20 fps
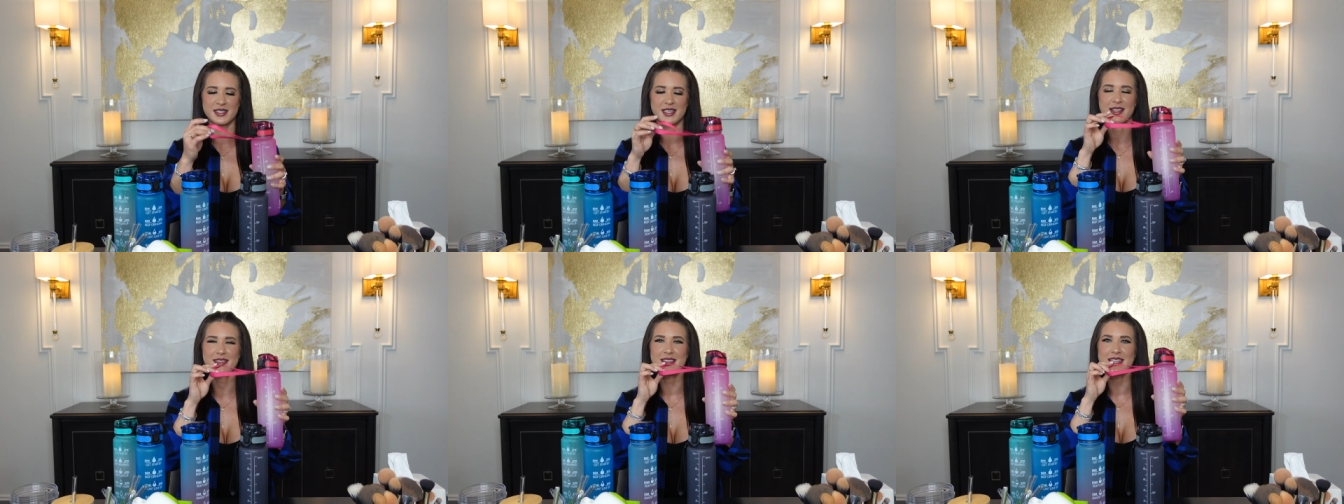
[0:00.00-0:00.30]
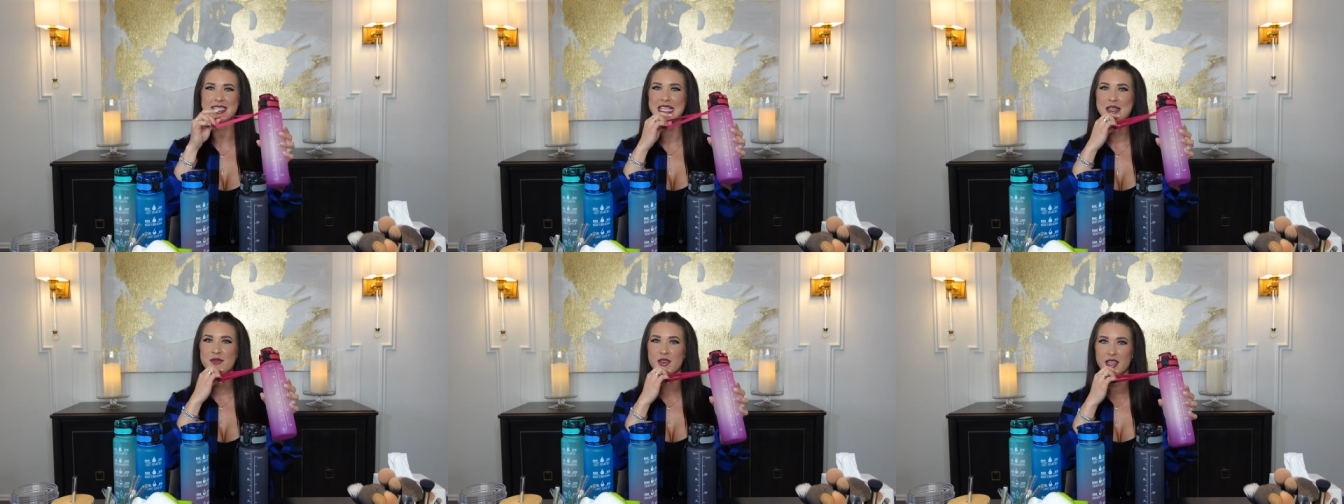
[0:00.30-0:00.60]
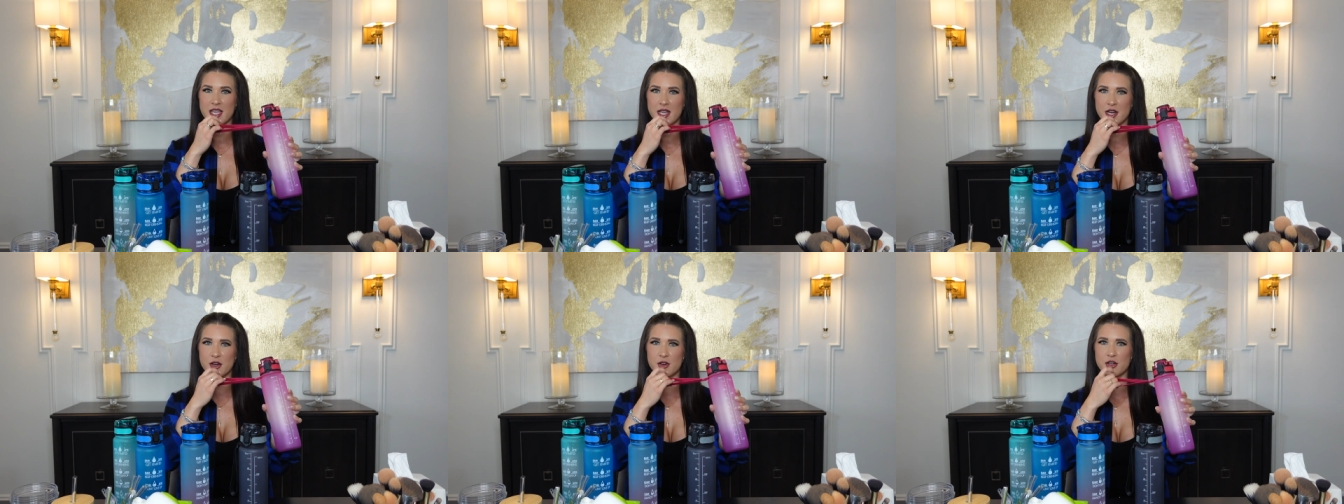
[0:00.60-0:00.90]
Like these have a
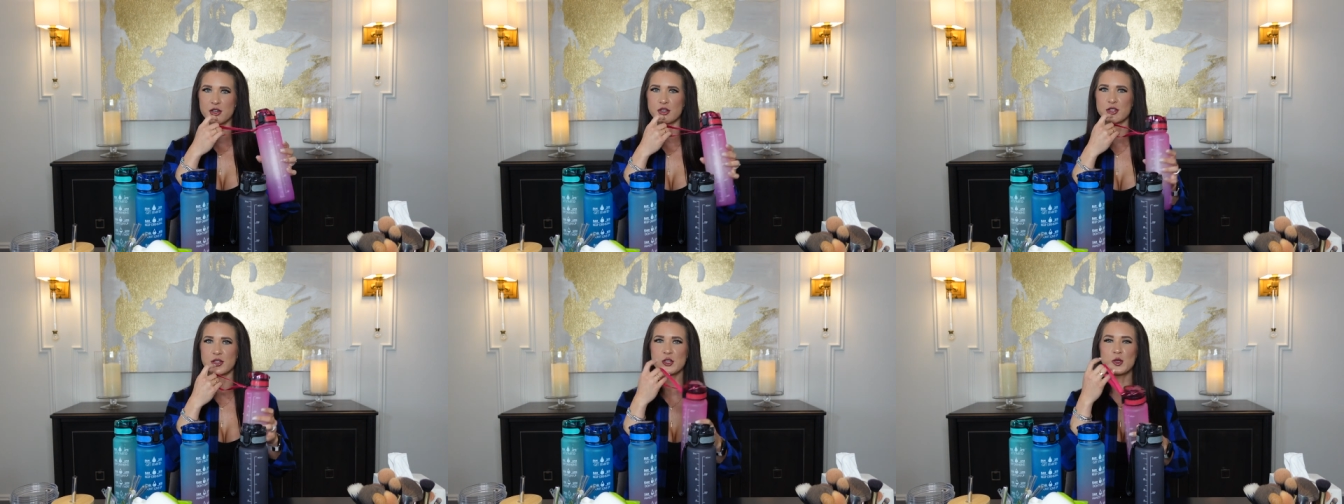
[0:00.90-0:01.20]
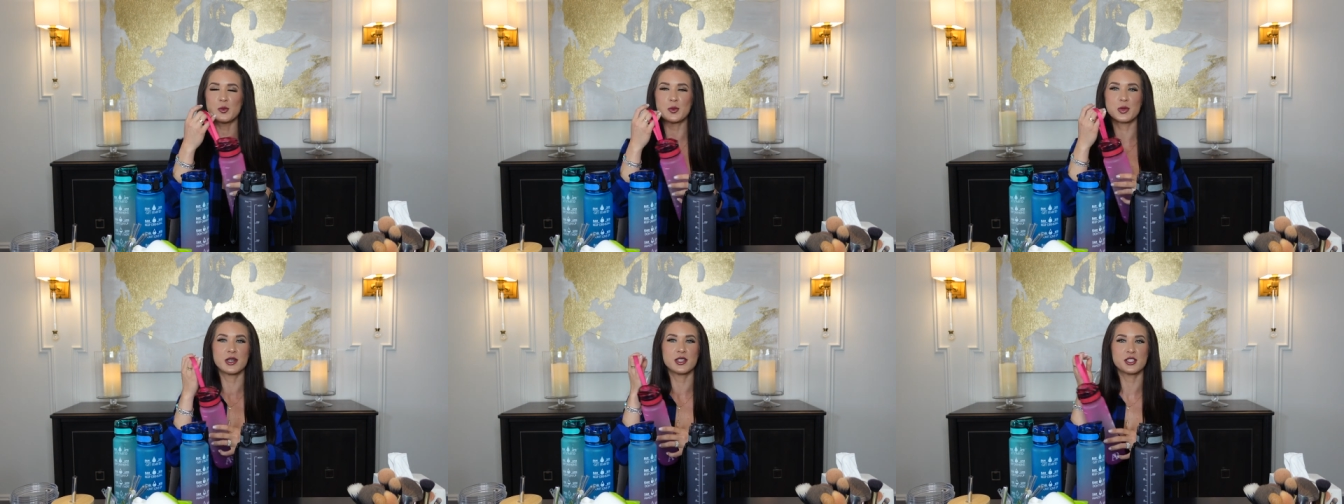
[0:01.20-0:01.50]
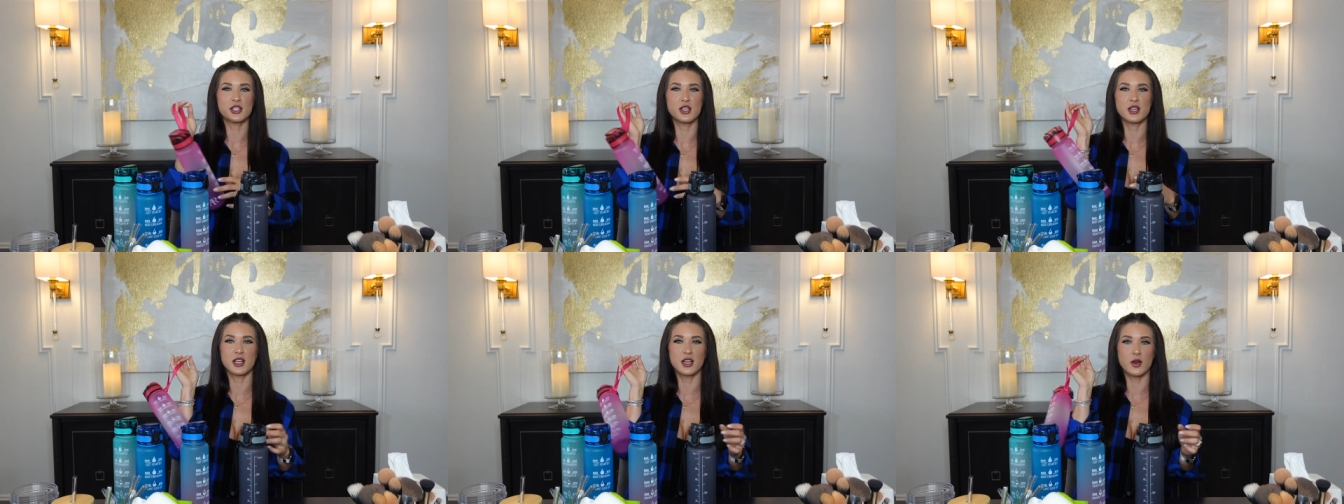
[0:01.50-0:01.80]
carrier loop,
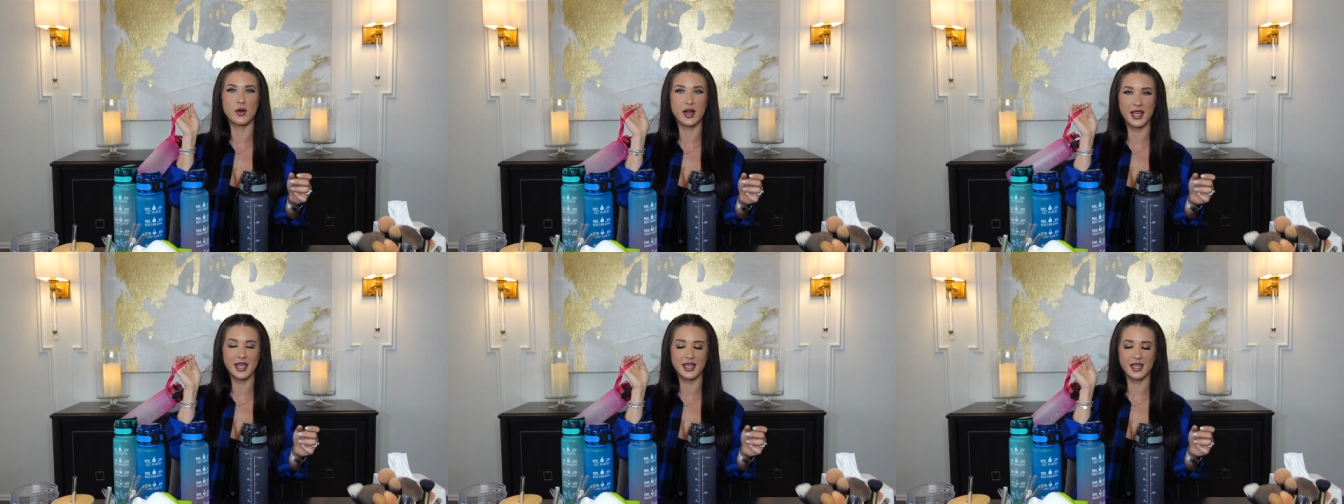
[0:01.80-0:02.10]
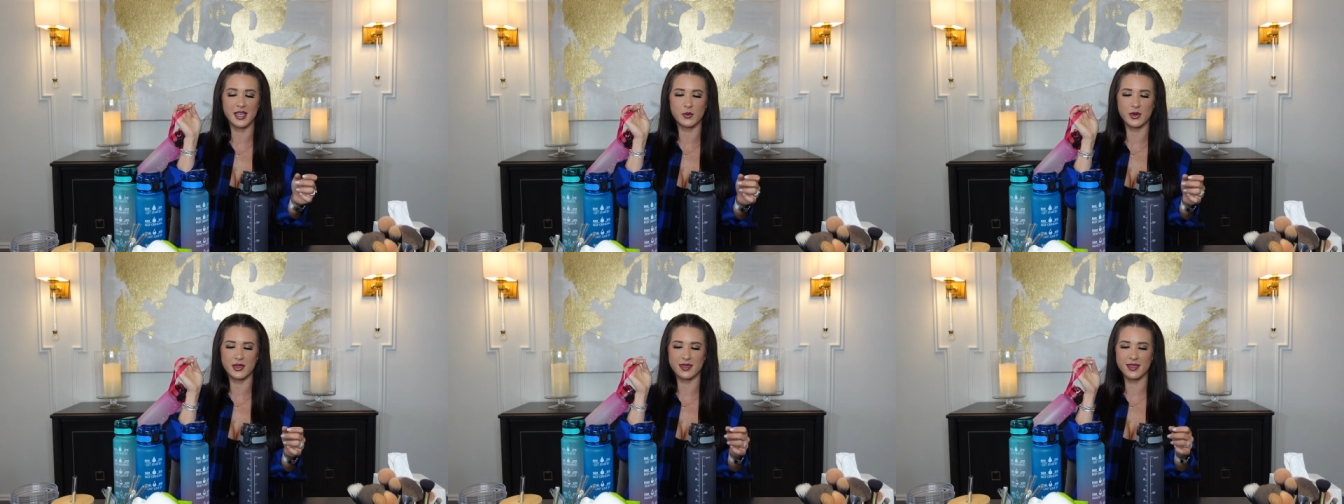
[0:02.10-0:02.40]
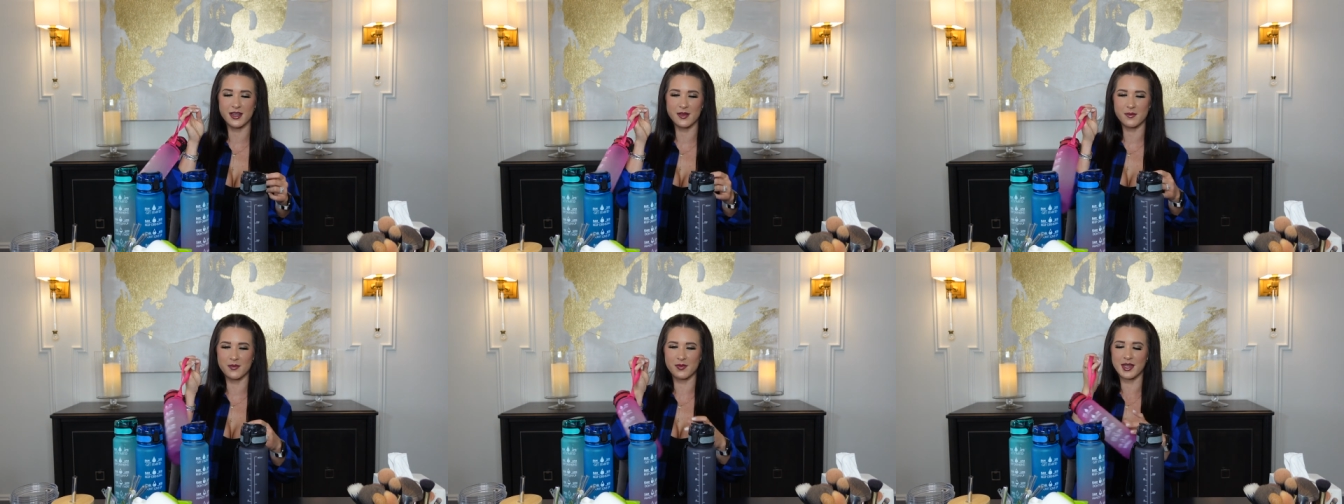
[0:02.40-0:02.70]
so you can go hiking with
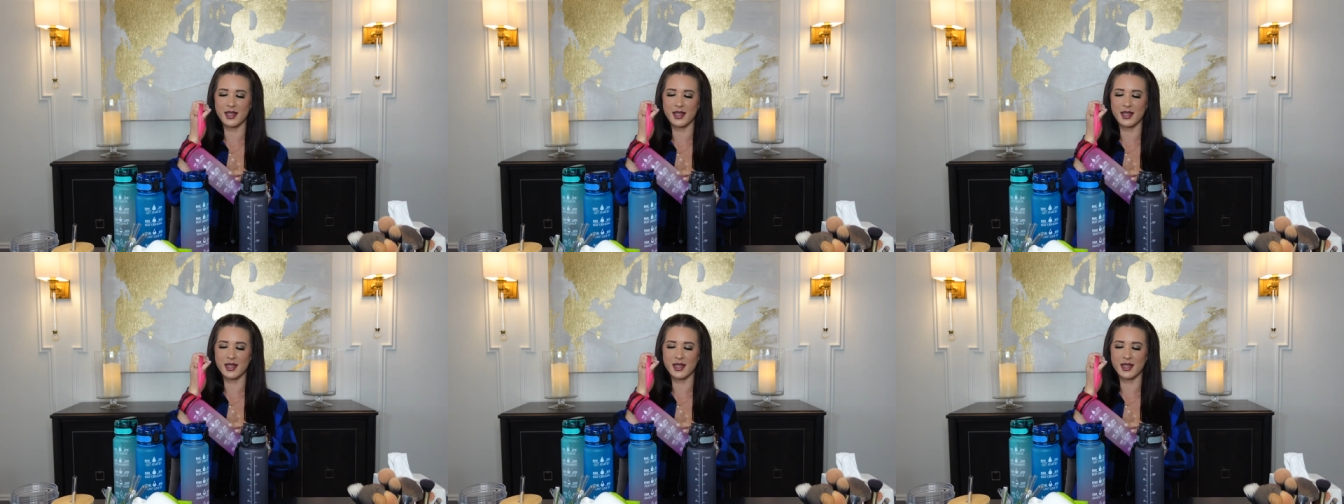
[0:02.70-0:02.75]
them.